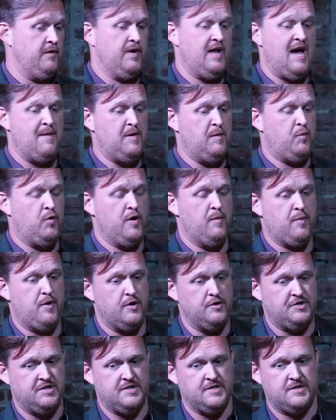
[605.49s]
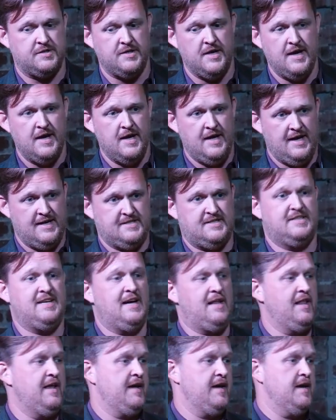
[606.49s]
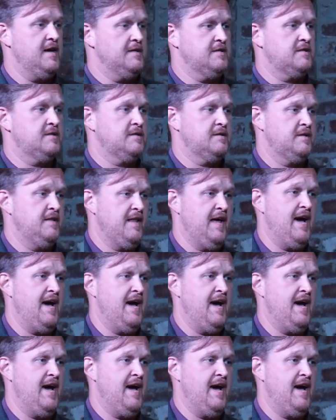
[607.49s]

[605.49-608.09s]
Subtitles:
Common Point of Purchase is telling us